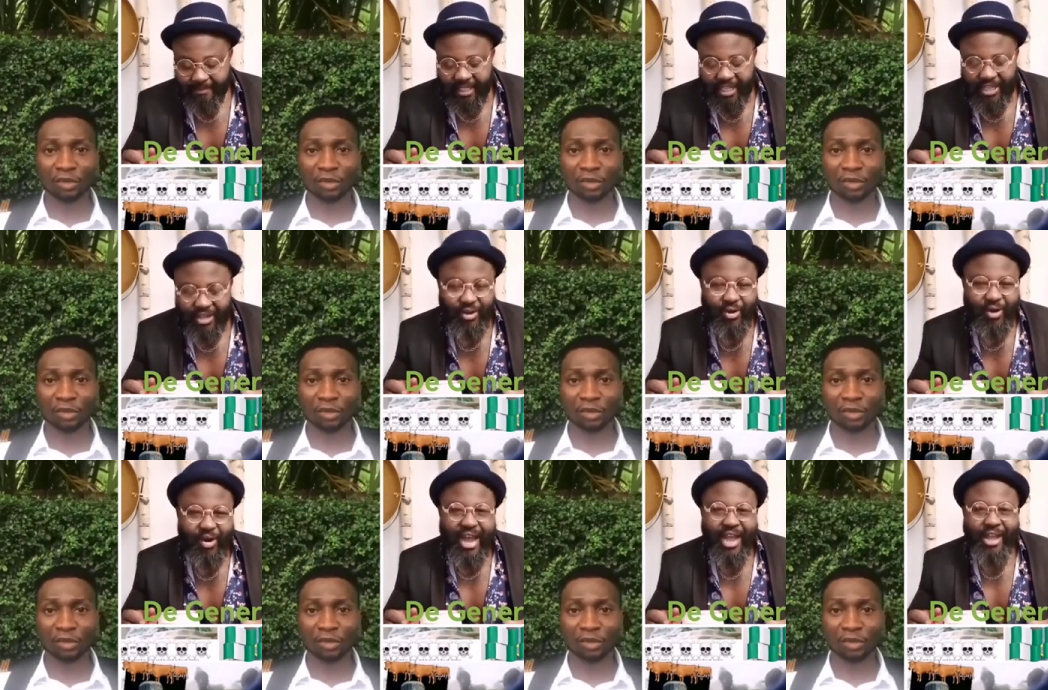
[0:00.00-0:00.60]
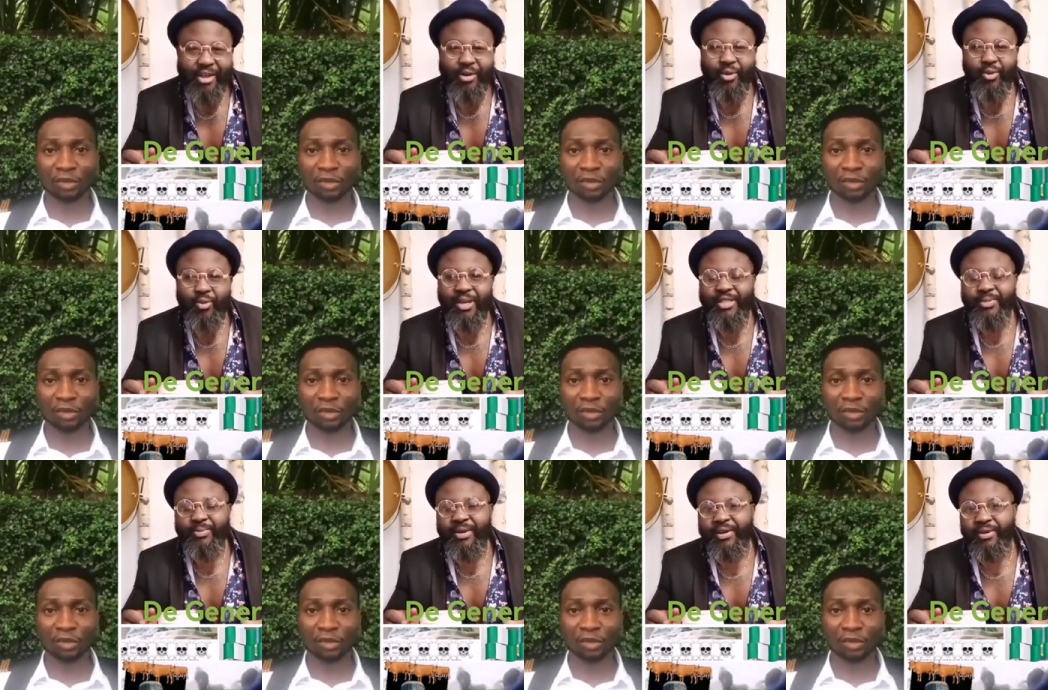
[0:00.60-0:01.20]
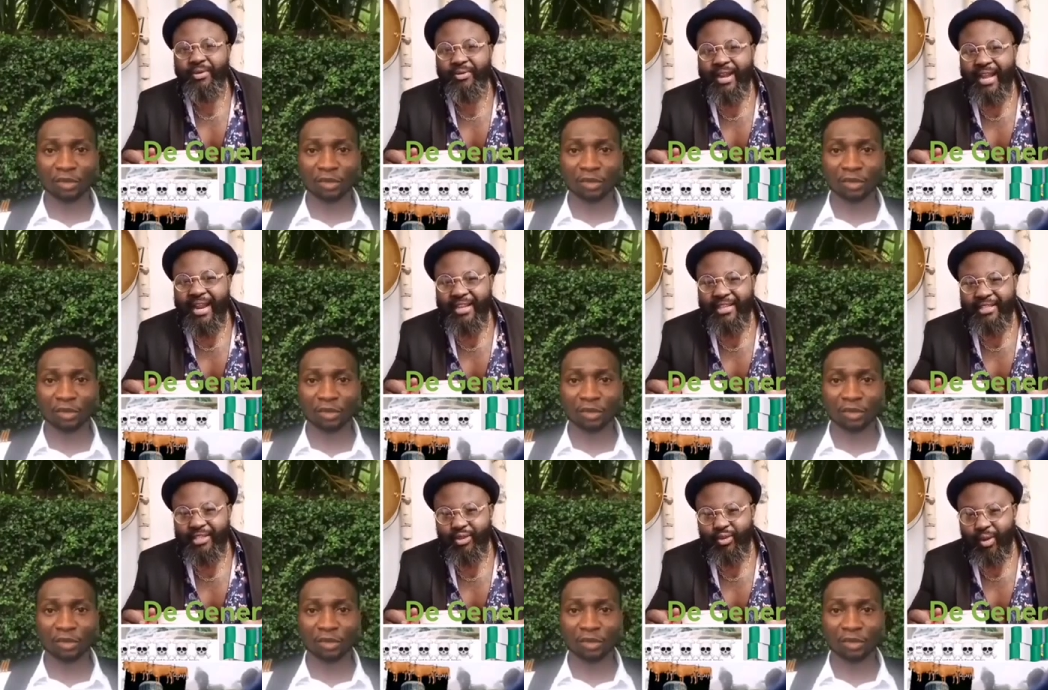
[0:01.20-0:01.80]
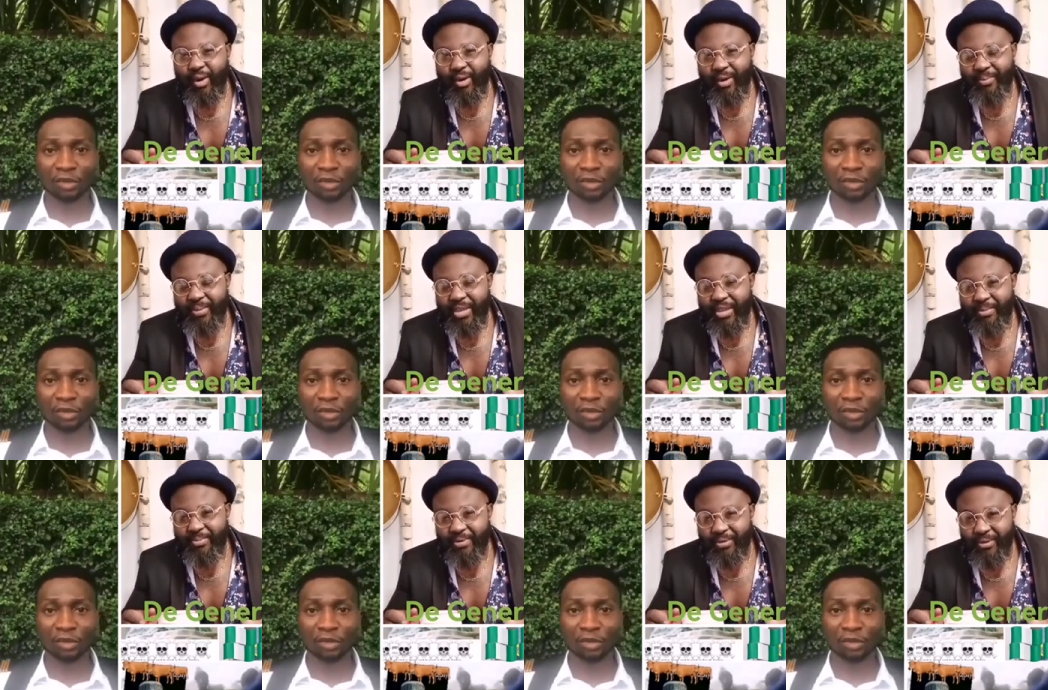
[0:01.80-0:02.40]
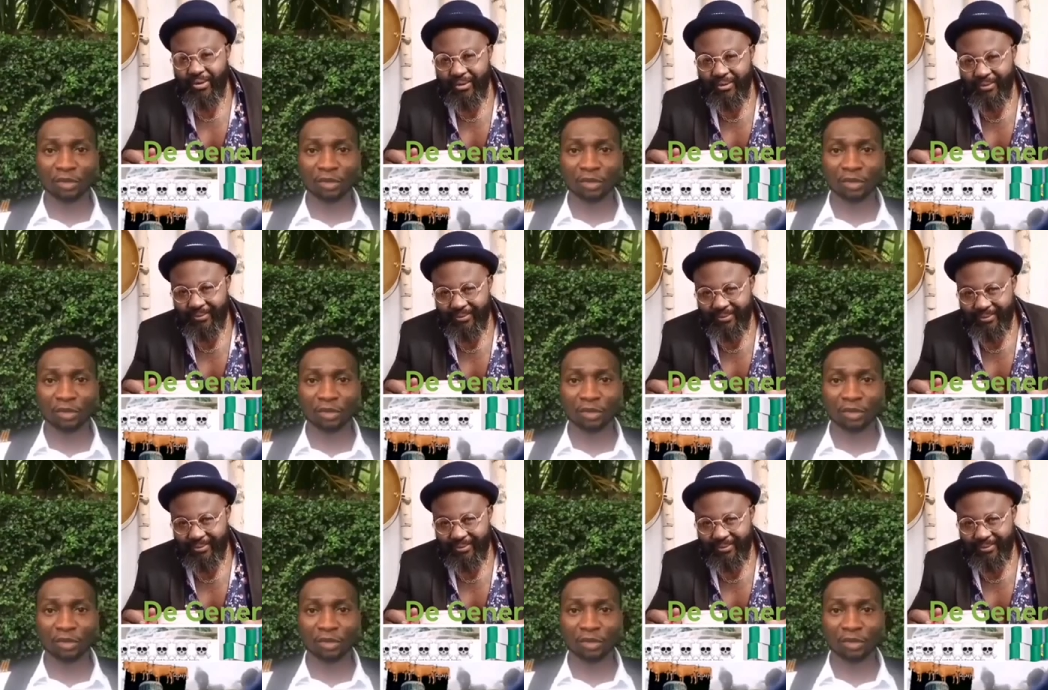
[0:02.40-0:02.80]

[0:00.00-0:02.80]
Speaker 1: You know, I always bring reality to our people.